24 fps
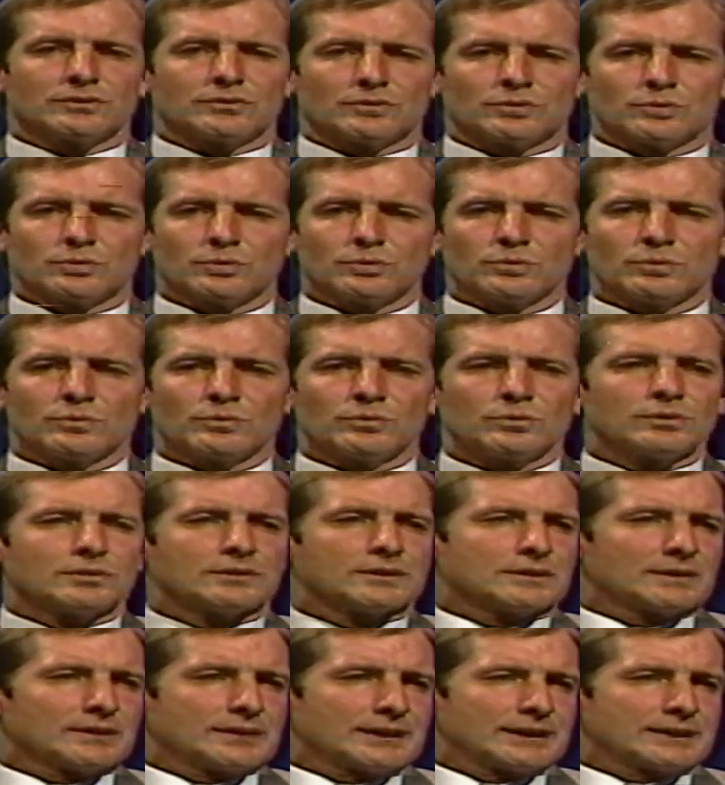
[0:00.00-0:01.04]
cool,
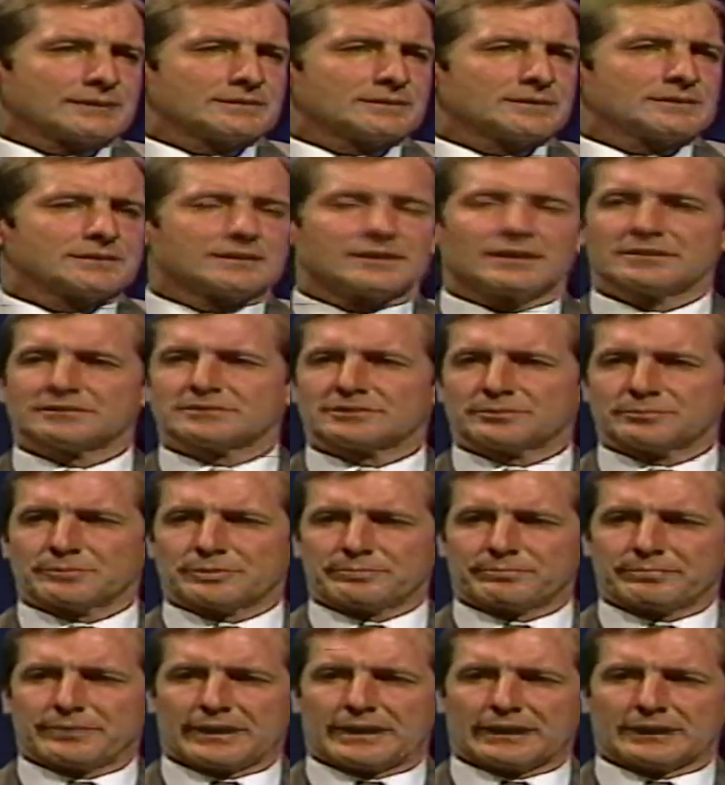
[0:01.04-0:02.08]
collected
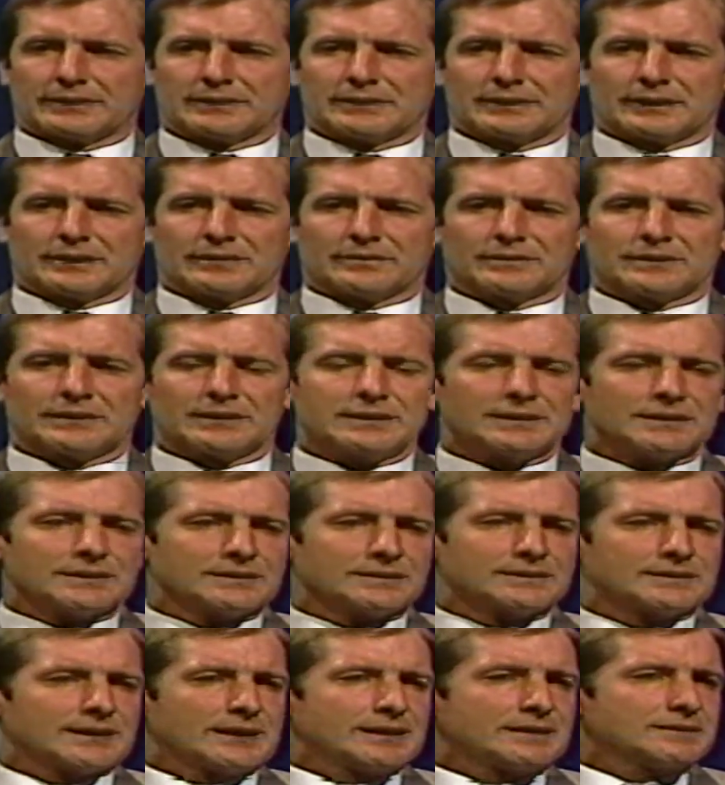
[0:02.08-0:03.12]
customer back there, and he
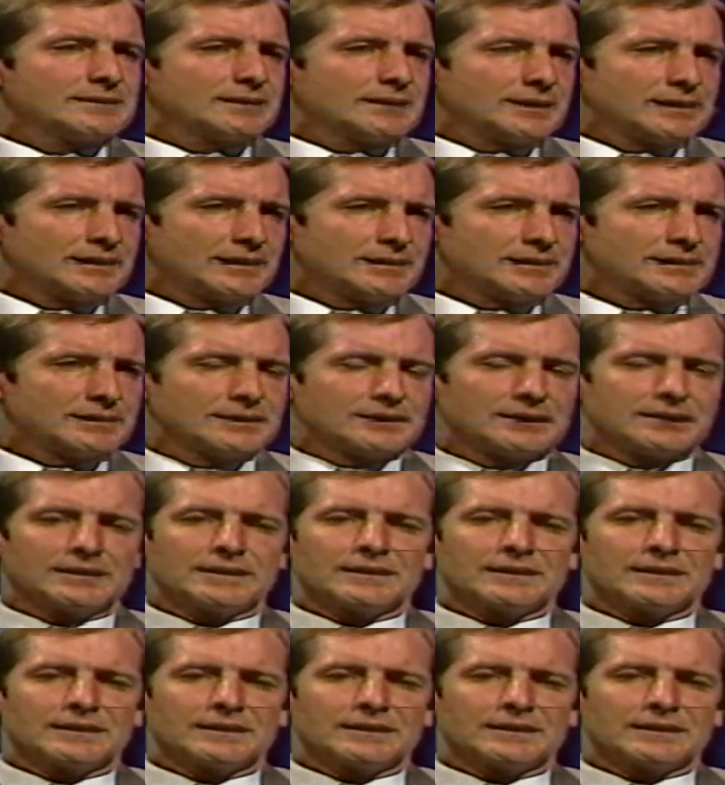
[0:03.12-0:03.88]
can take the heat